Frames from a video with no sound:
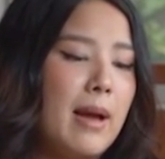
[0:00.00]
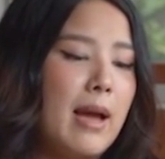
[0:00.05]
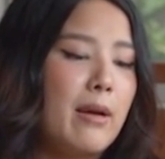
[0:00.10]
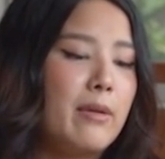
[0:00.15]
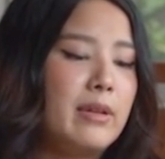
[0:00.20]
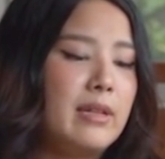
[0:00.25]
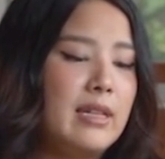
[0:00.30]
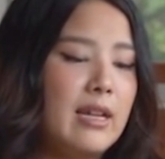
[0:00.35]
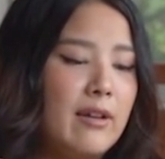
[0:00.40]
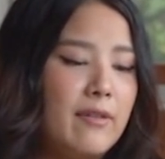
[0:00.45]
I
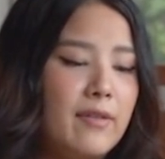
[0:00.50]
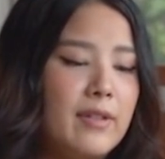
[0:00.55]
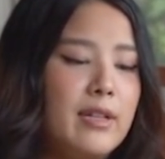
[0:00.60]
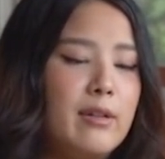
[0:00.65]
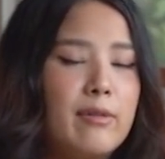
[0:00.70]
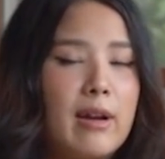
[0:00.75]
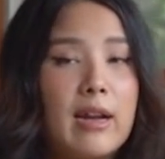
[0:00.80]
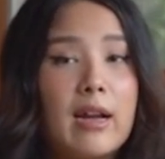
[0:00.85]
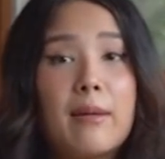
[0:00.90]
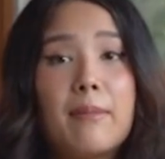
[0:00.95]
would
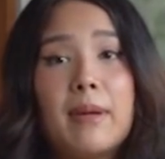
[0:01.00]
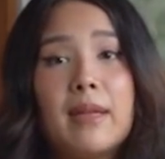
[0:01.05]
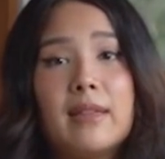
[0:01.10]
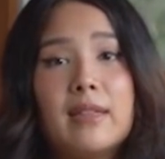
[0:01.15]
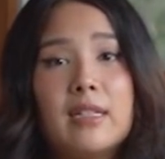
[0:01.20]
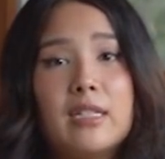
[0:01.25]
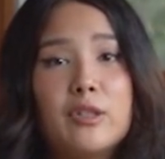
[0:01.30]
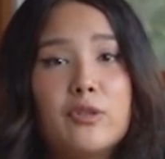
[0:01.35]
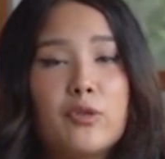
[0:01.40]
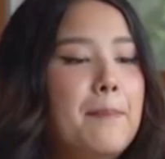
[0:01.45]
definitely
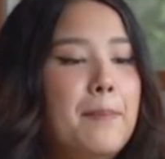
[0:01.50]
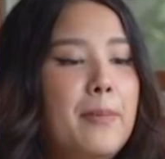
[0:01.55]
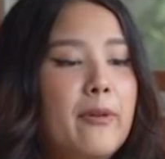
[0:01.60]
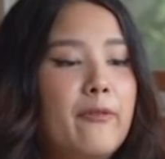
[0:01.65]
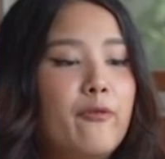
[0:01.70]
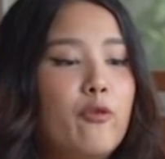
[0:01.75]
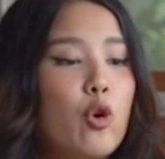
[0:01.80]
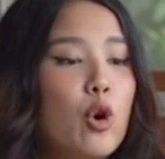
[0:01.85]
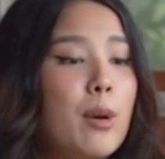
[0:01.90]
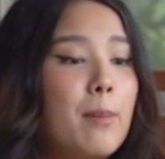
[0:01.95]
recommend this
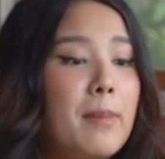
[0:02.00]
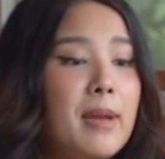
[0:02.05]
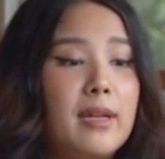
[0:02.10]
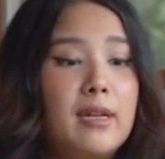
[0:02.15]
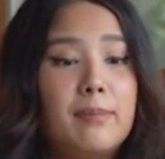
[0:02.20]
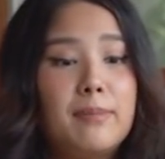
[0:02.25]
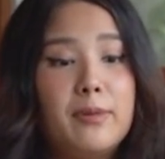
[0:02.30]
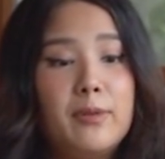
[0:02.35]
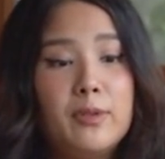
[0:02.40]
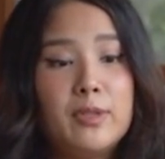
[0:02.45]
before
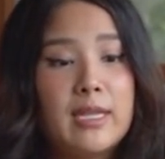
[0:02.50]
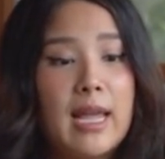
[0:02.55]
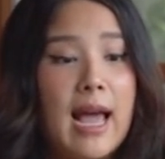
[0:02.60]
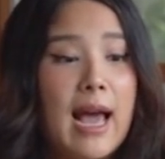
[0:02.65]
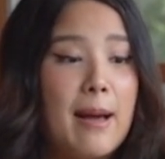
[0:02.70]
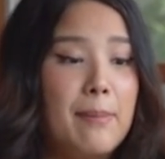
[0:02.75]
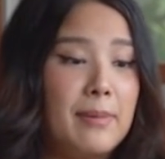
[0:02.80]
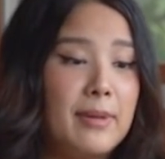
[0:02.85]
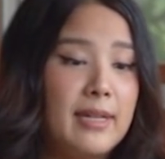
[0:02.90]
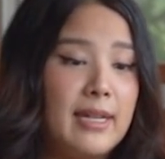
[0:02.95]
makeup use
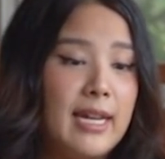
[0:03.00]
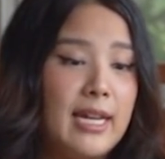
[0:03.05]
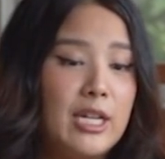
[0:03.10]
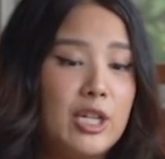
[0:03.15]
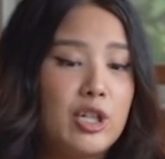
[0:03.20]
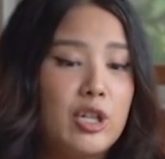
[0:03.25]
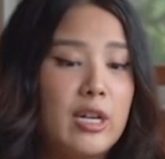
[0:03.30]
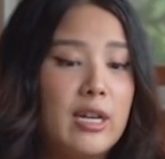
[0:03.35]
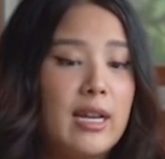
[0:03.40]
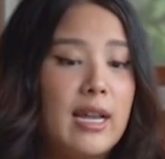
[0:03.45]

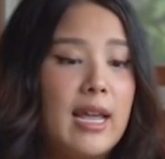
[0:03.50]
application,